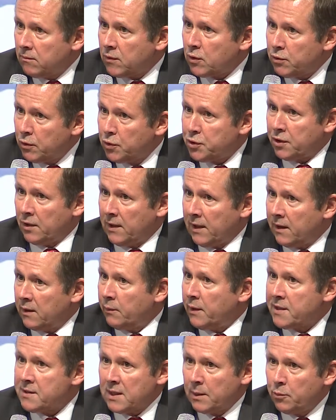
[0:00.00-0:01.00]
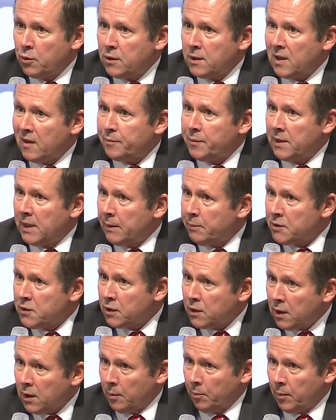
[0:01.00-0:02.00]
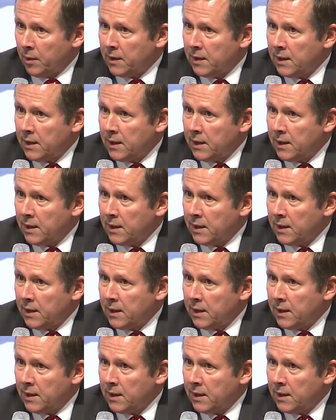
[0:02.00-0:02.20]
crucial. Otherwise, they wouldn't have been able to come.